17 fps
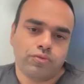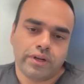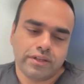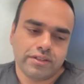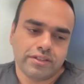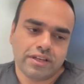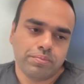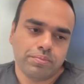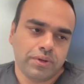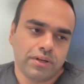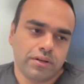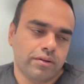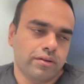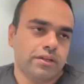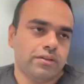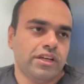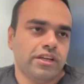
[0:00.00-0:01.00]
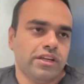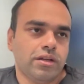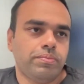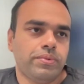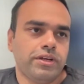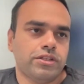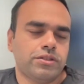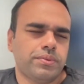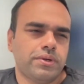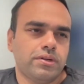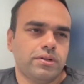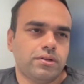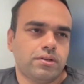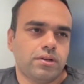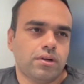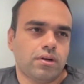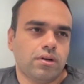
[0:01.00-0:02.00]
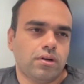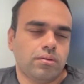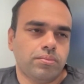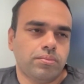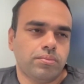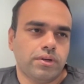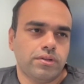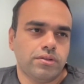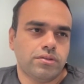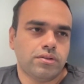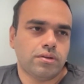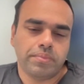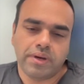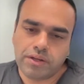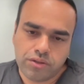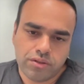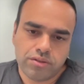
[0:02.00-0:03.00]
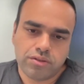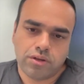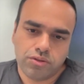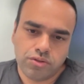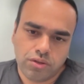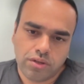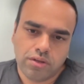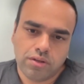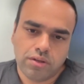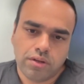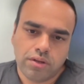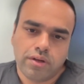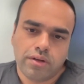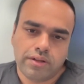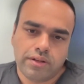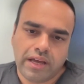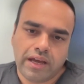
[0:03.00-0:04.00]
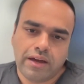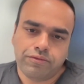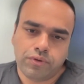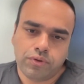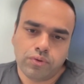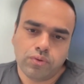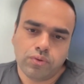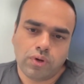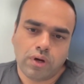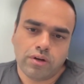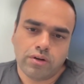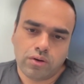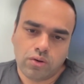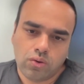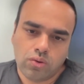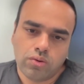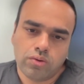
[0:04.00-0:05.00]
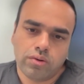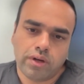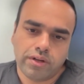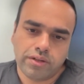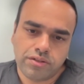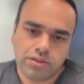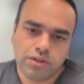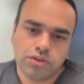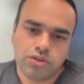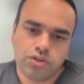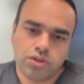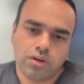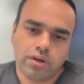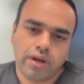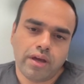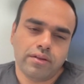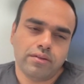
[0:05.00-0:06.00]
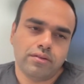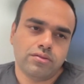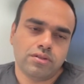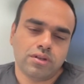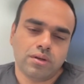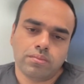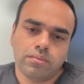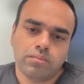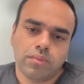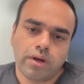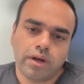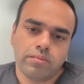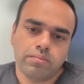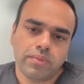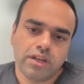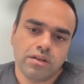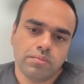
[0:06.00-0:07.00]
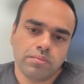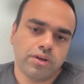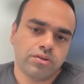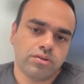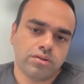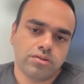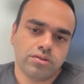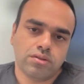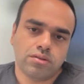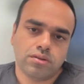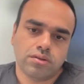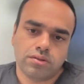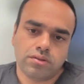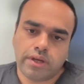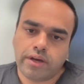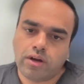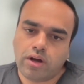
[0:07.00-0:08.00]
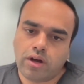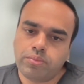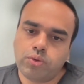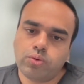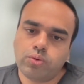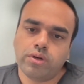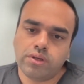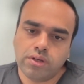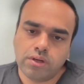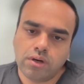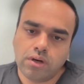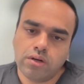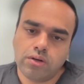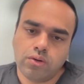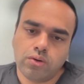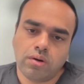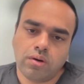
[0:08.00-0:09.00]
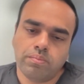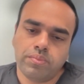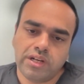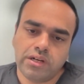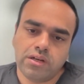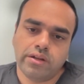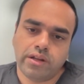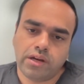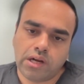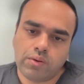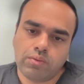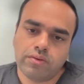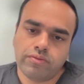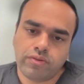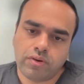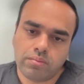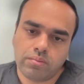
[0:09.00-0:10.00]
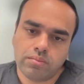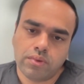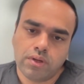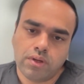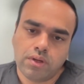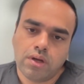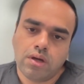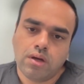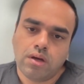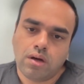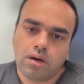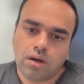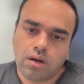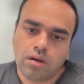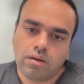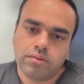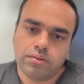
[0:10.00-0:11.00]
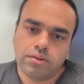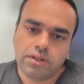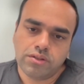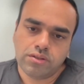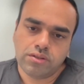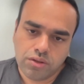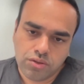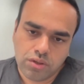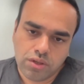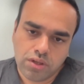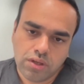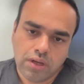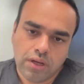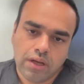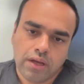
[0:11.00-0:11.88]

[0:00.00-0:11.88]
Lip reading: For example, knee replacement is a major surgery. They have to undergo anesthesia, and many patients take up to a year to completely recover from knee surgery.